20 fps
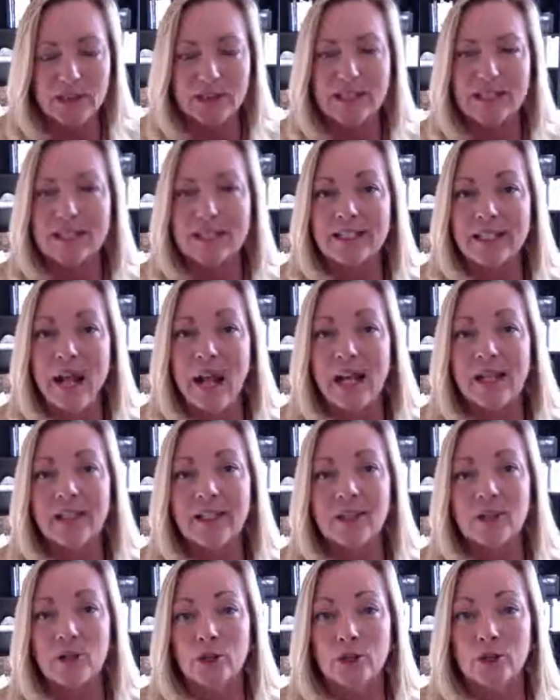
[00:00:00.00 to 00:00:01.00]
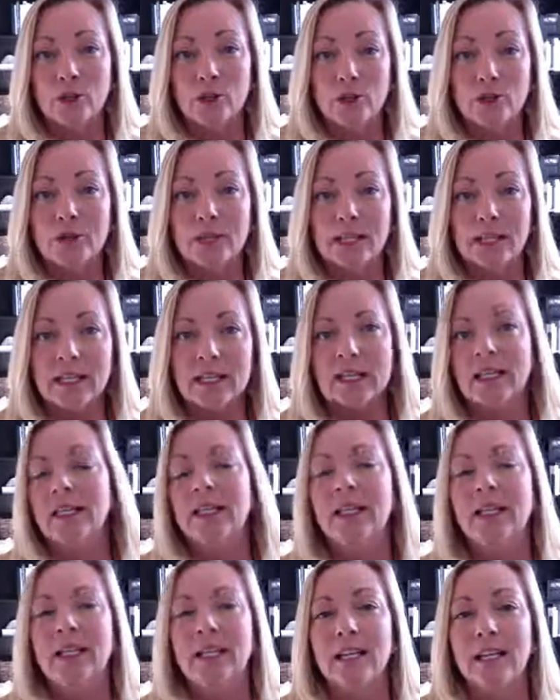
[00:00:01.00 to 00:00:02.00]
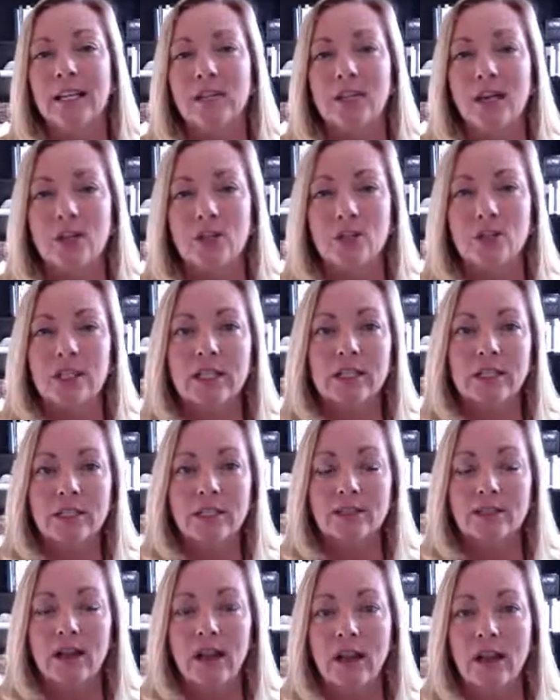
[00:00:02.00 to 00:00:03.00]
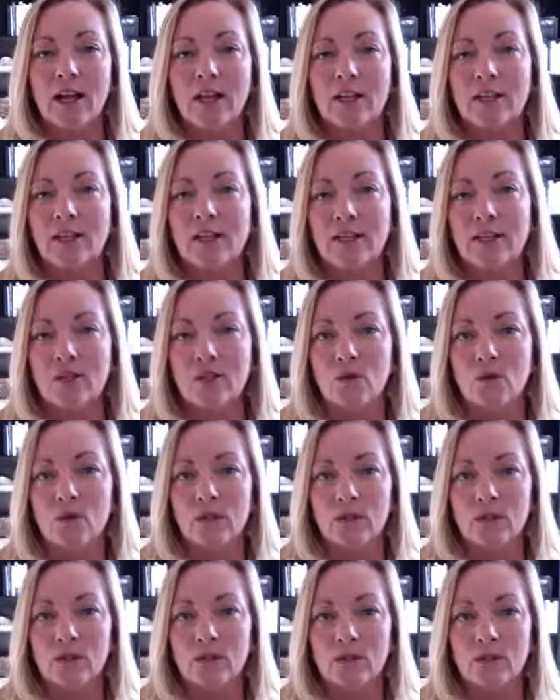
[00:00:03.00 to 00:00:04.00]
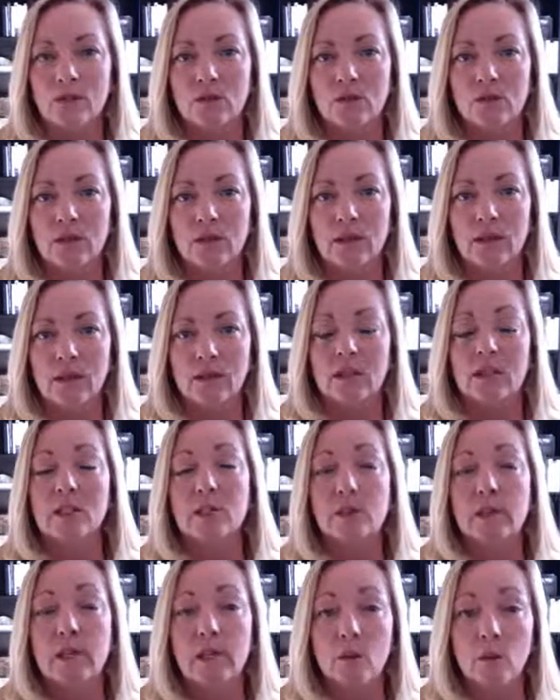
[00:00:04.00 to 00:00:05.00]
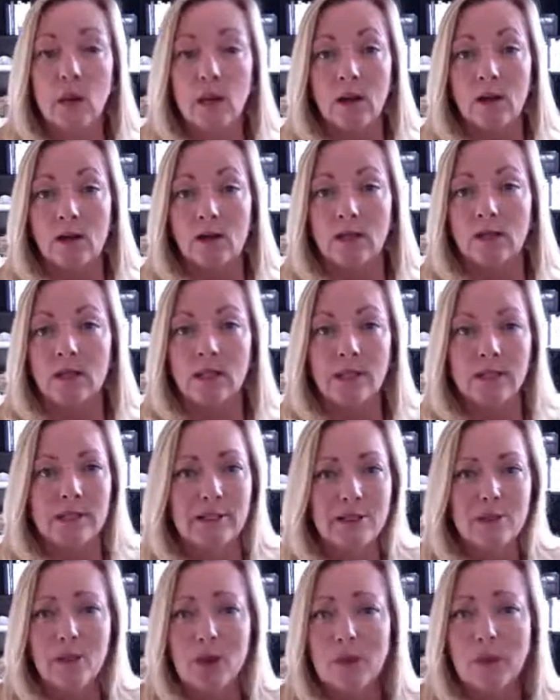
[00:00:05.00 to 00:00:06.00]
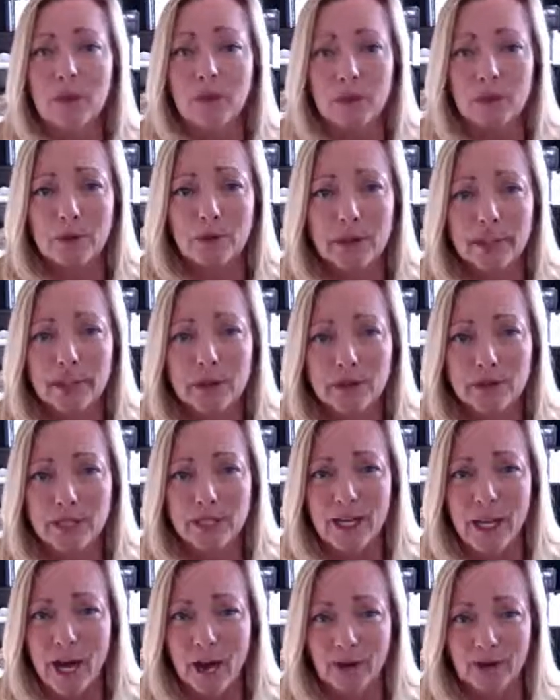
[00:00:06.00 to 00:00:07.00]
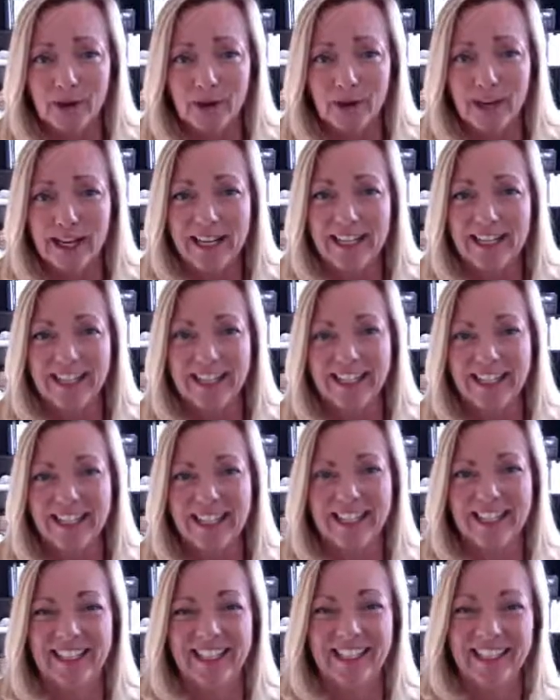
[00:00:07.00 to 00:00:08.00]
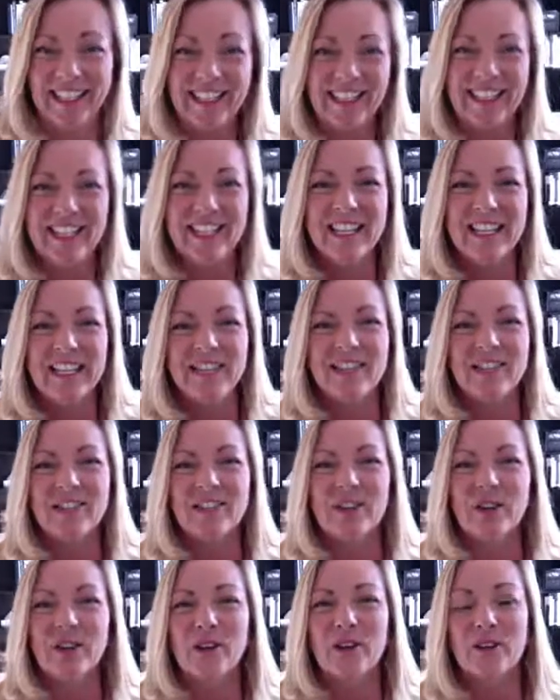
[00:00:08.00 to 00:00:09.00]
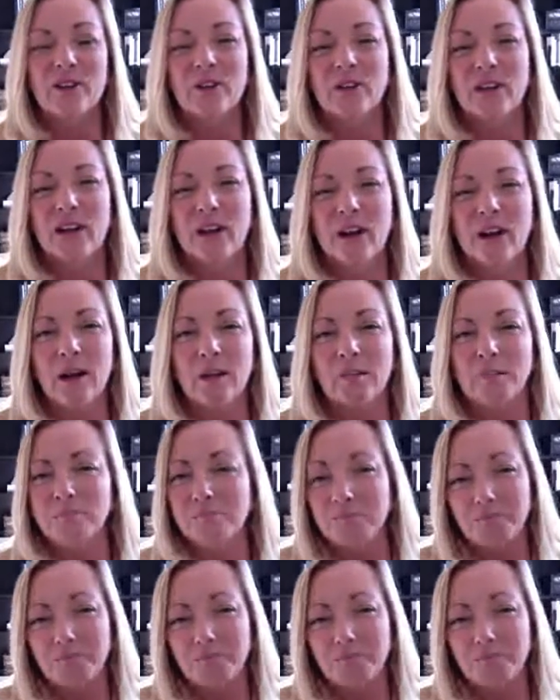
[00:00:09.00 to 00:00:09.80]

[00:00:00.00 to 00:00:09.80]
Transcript: design that you're using is actually a design that is going to display well, because you want people to read your stuff, right? So